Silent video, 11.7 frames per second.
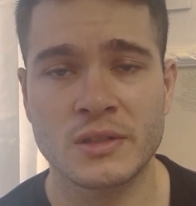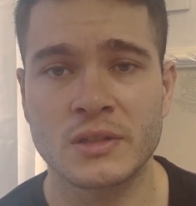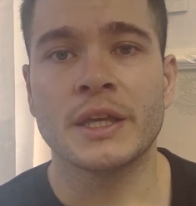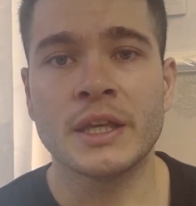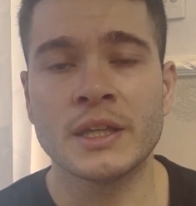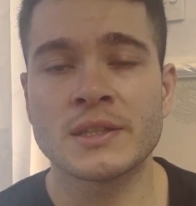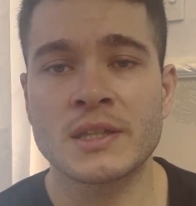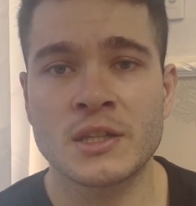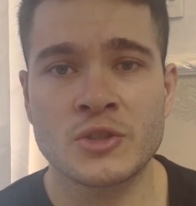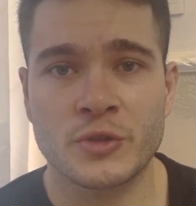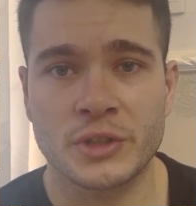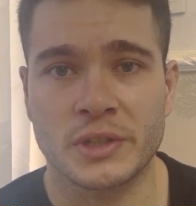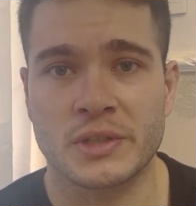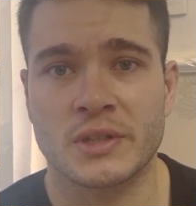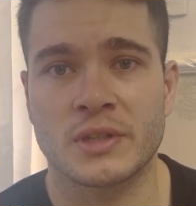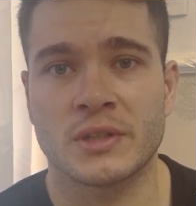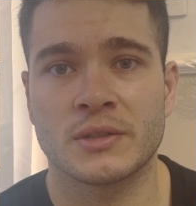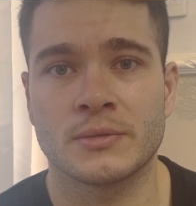is injuries.
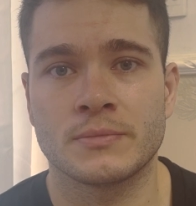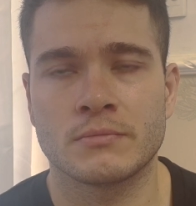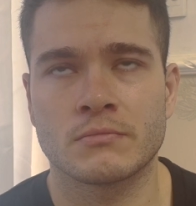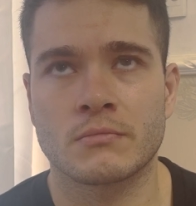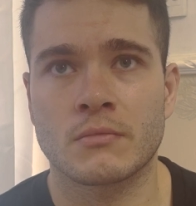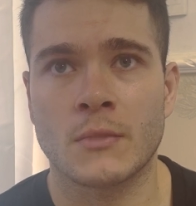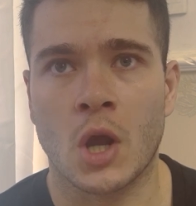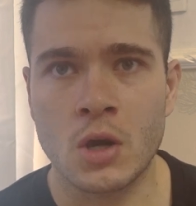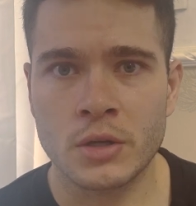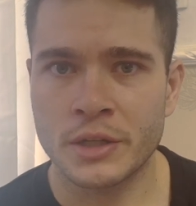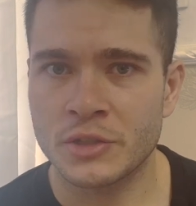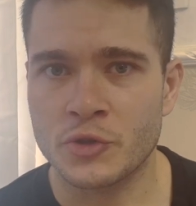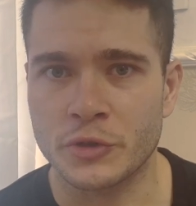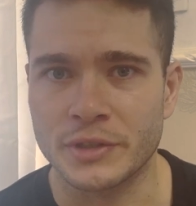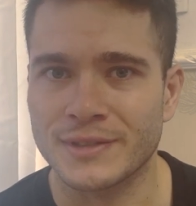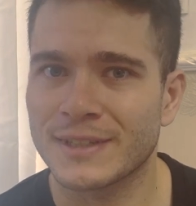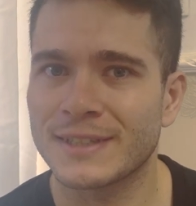Are injuries.